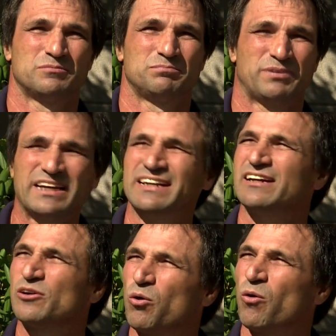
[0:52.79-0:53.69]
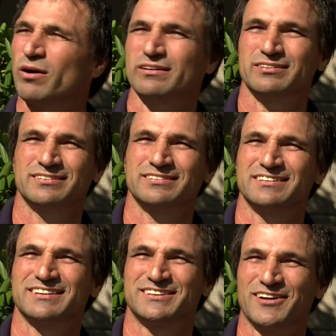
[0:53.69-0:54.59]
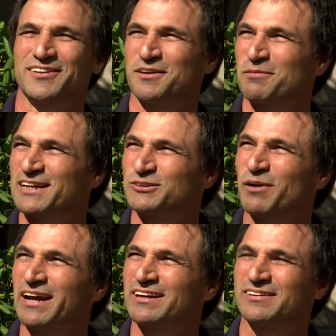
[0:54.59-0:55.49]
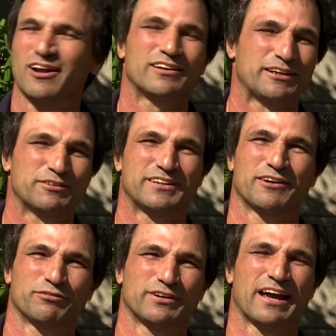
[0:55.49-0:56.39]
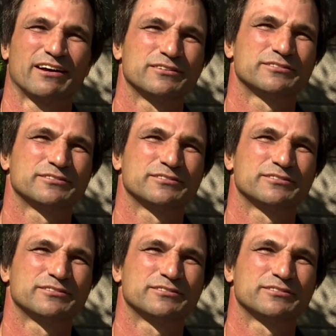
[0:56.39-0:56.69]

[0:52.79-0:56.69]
being in court is not the best way, and I'll leave it there for now.